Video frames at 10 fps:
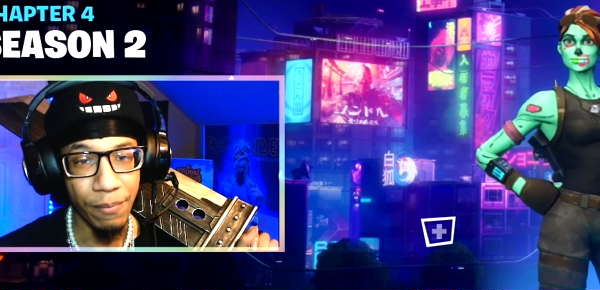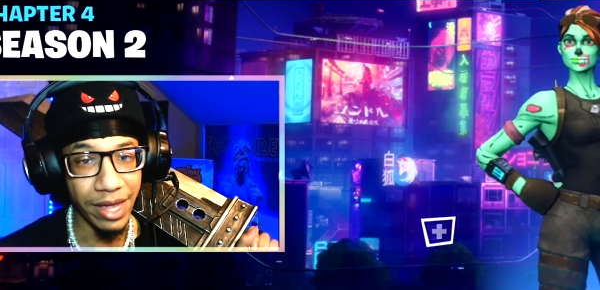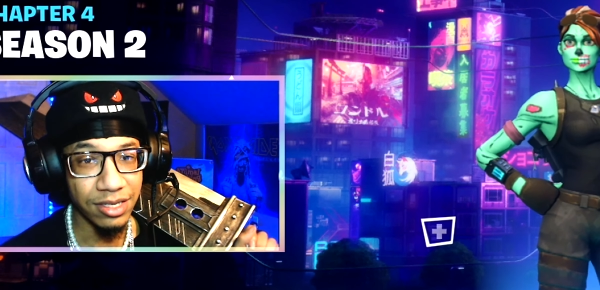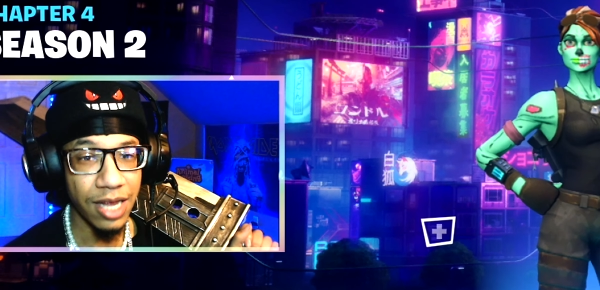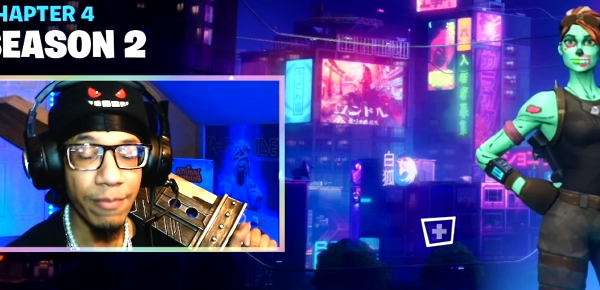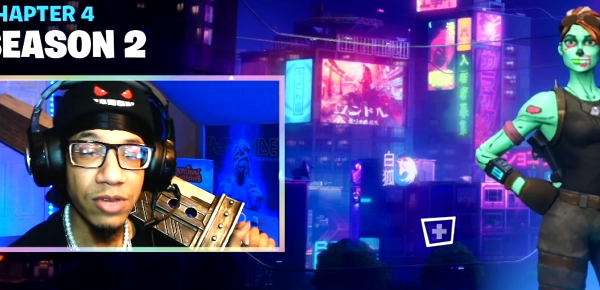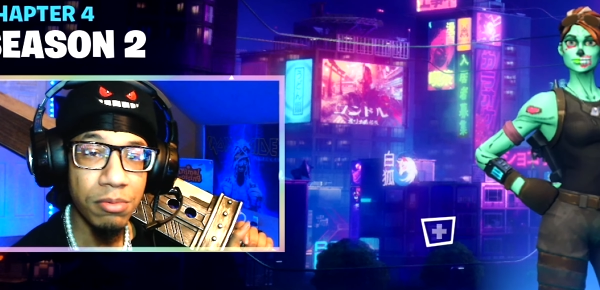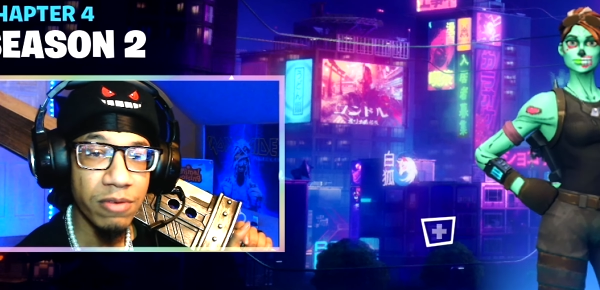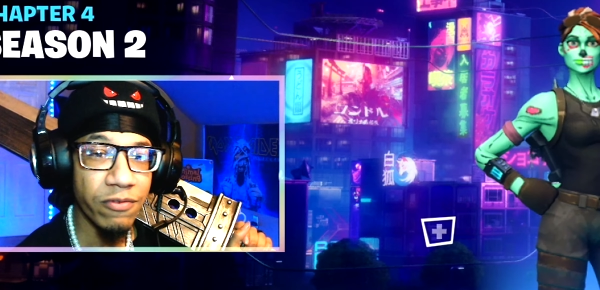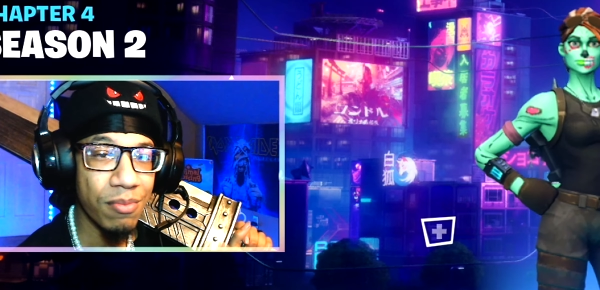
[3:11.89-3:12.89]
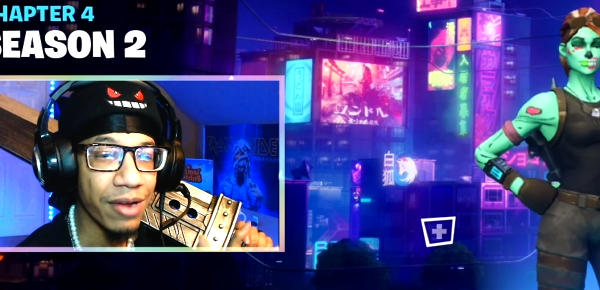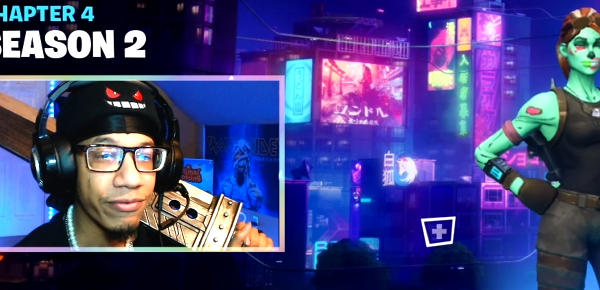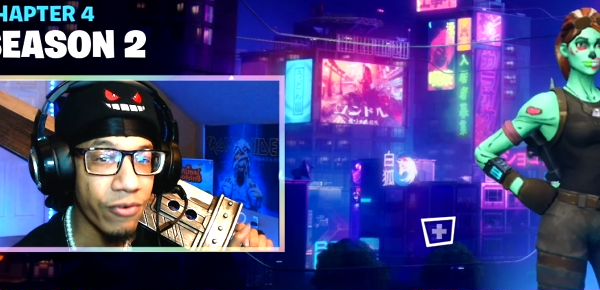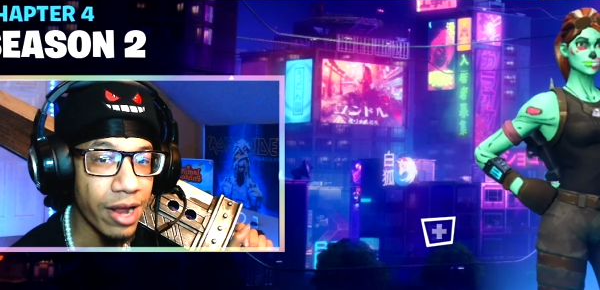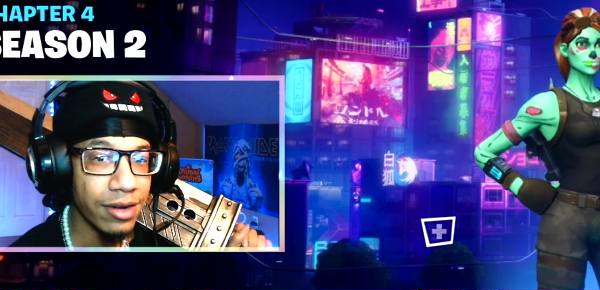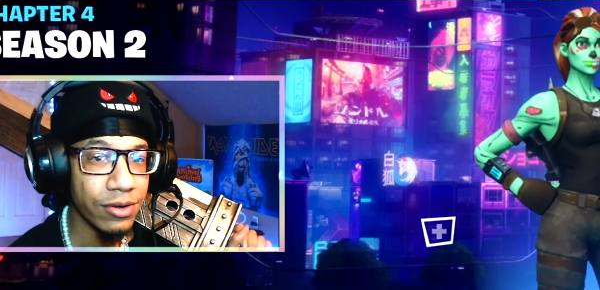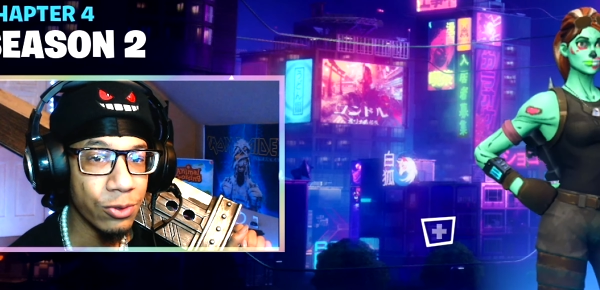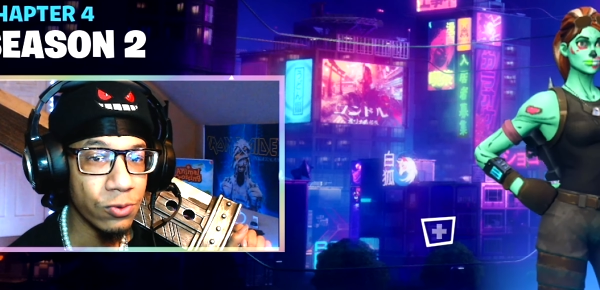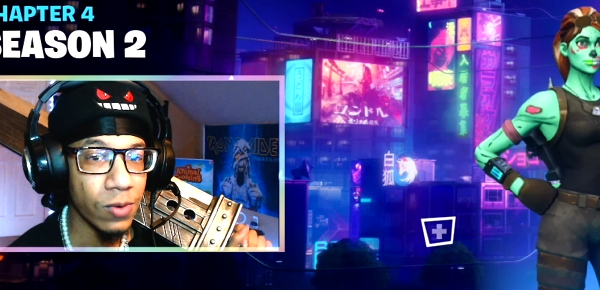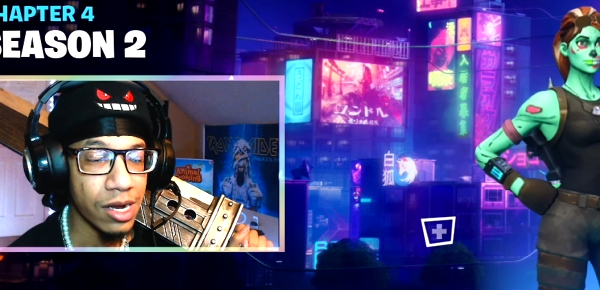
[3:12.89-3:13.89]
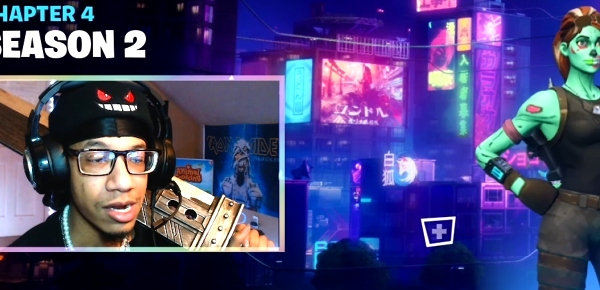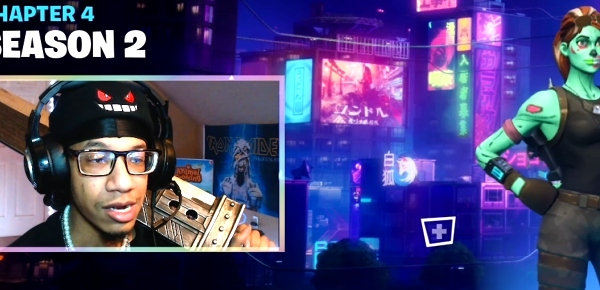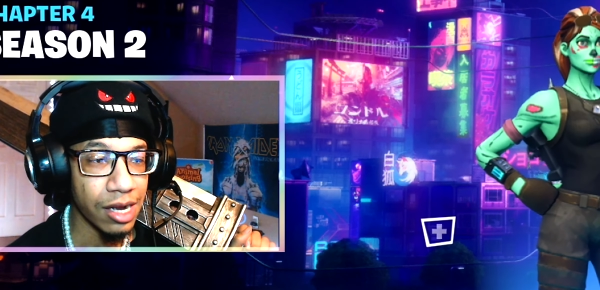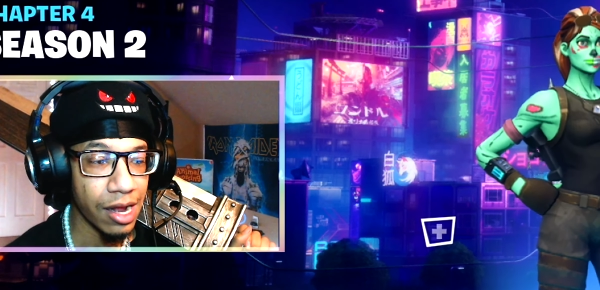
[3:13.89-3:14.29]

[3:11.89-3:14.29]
Speaker 1: except something from my friend who, uh,